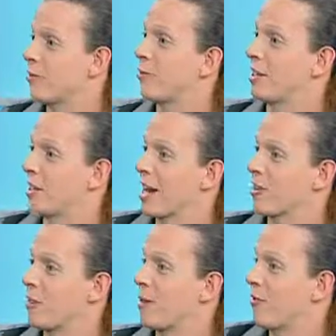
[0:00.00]
which is
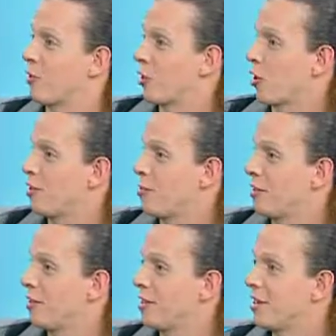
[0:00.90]
actually the medieval church
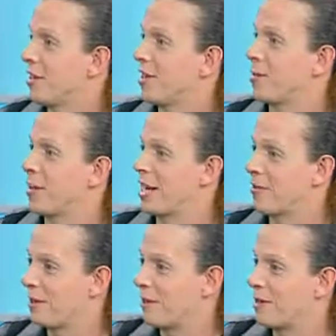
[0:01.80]
modes, speaking of
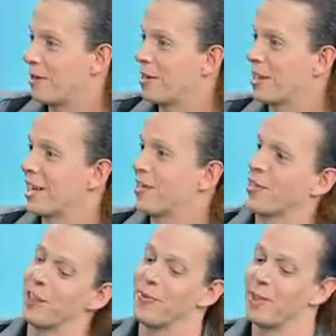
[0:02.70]
the music history.